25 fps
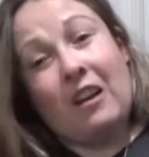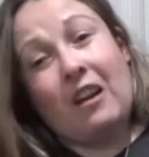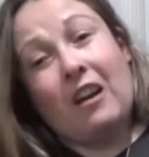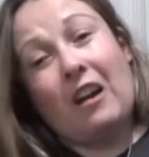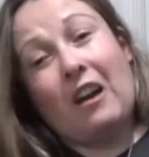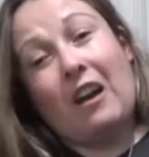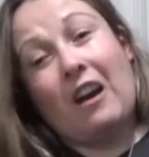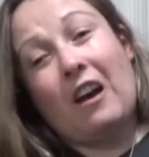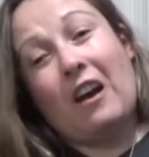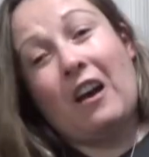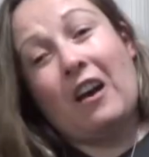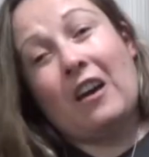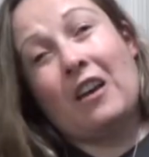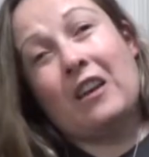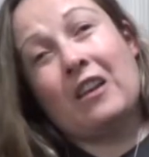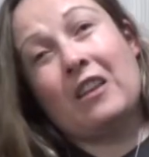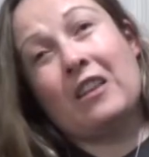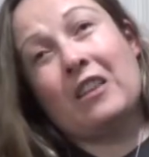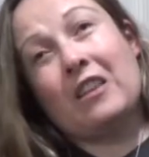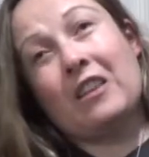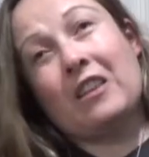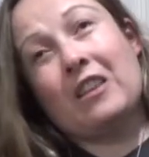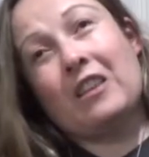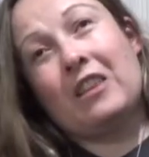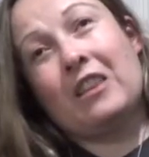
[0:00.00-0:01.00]
I
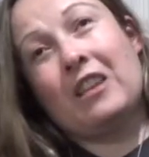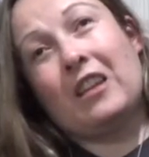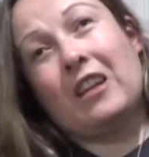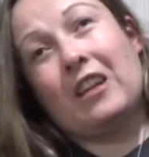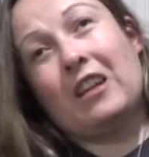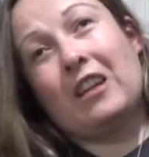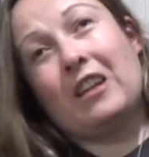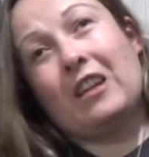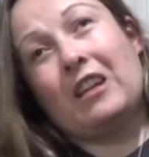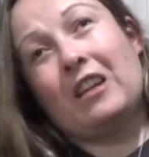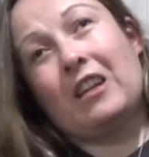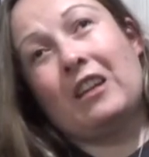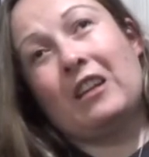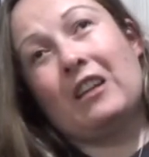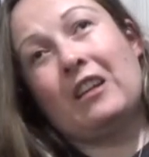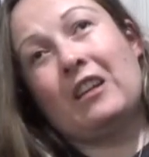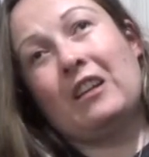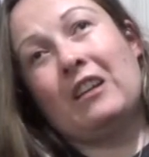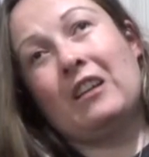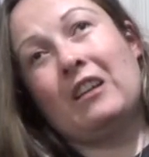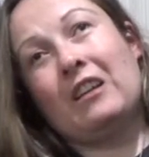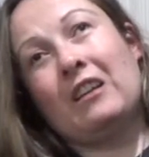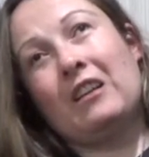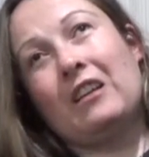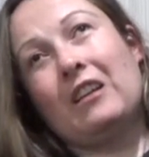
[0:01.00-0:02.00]
think
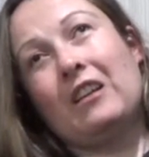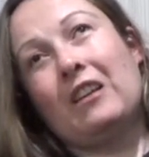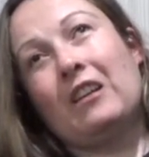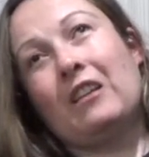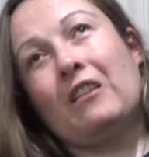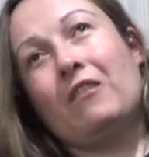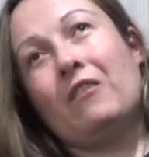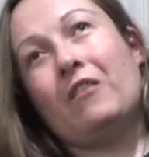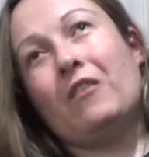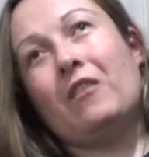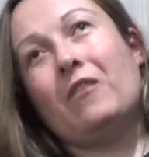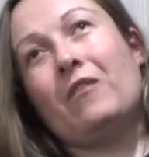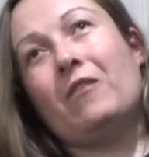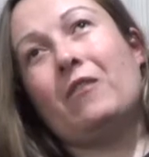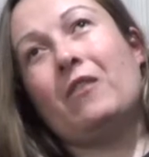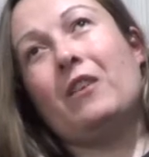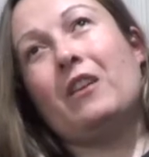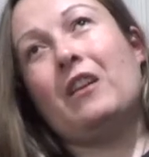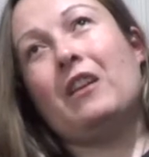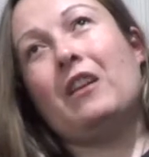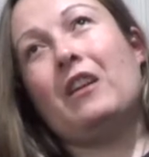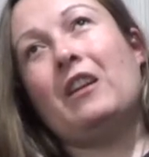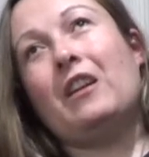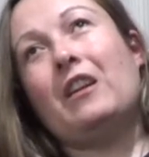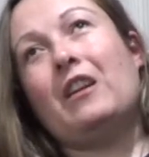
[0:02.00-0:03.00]
it would
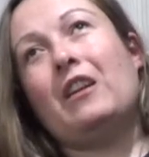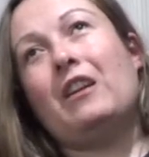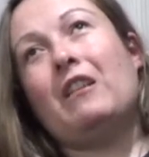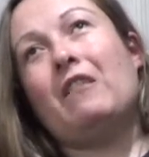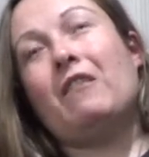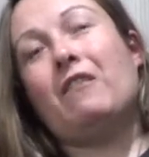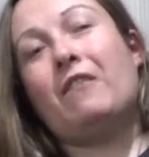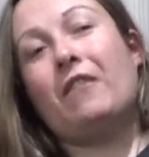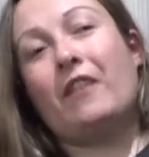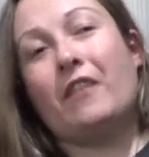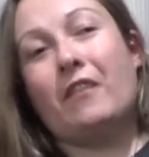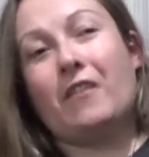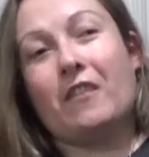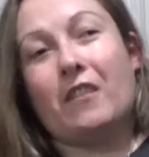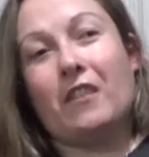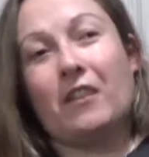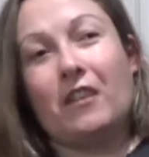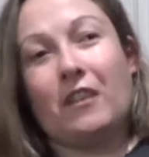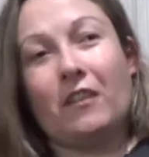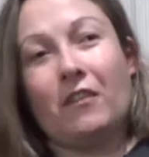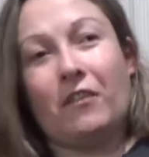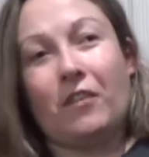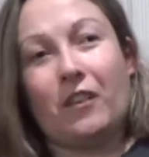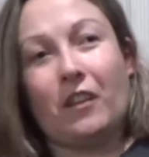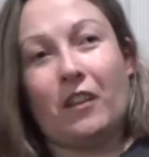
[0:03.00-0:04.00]
be very
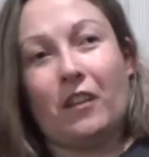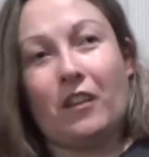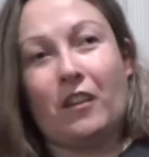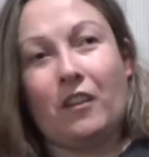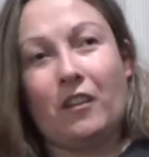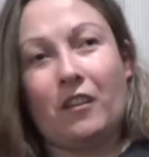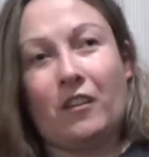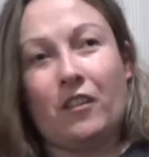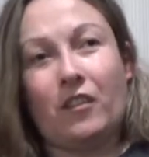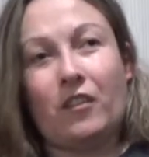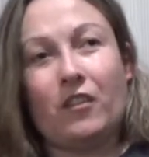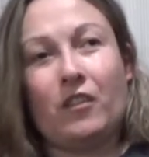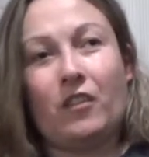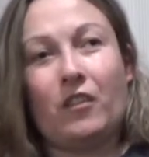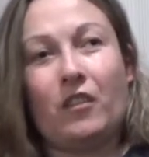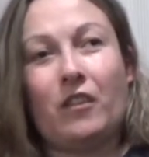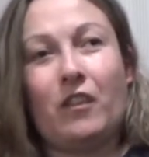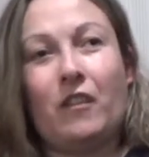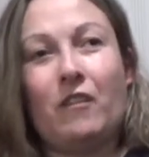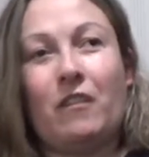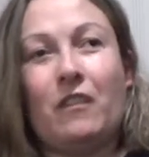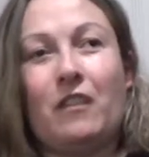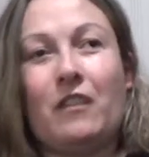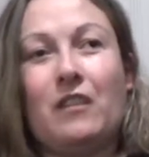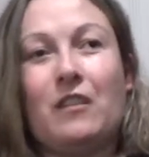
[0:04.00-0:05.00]
difficult to
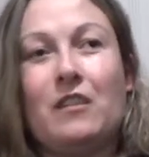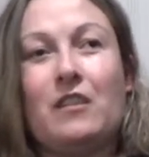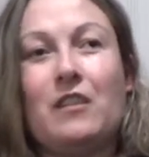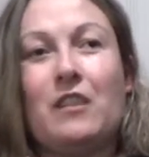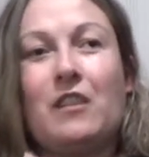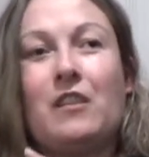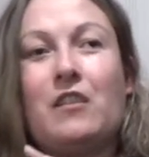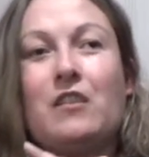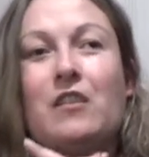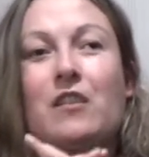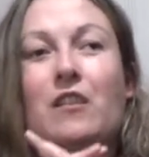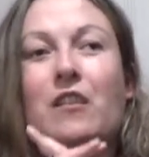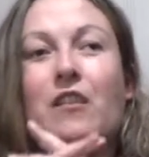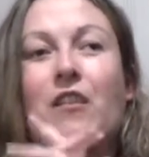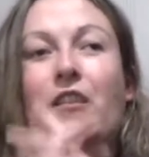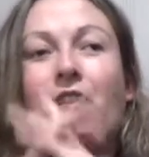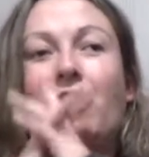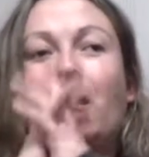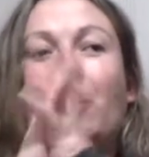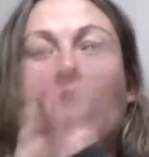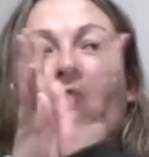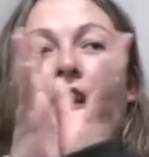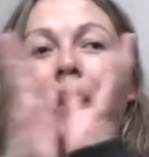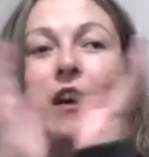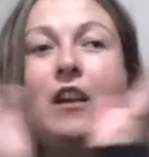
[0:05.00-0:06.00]
live in such a
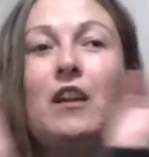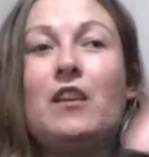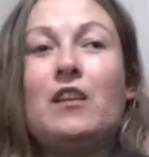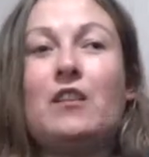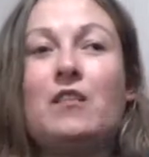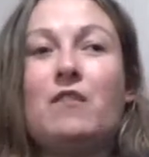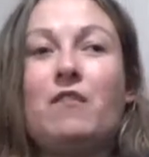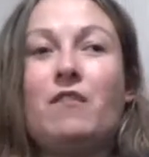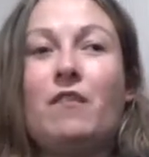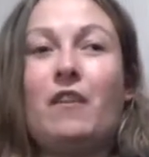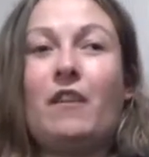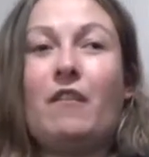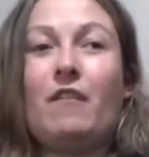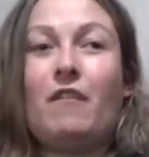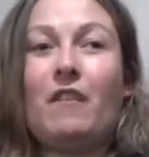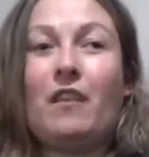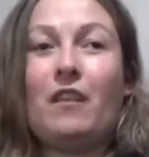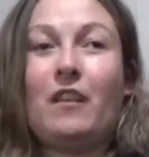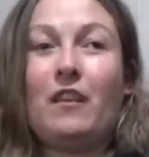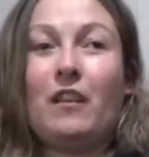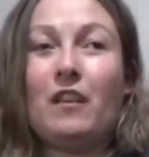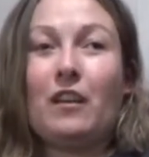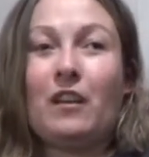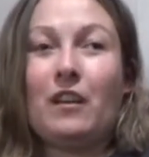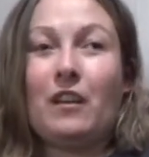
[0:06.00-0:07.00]
large
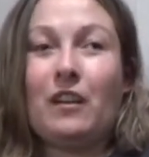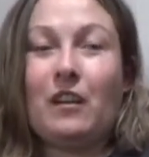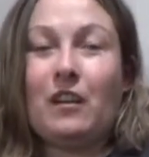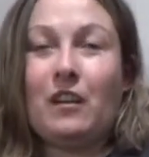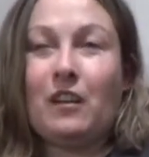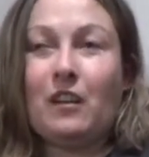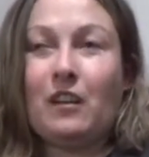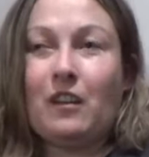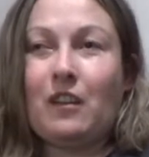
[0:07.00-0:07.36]
family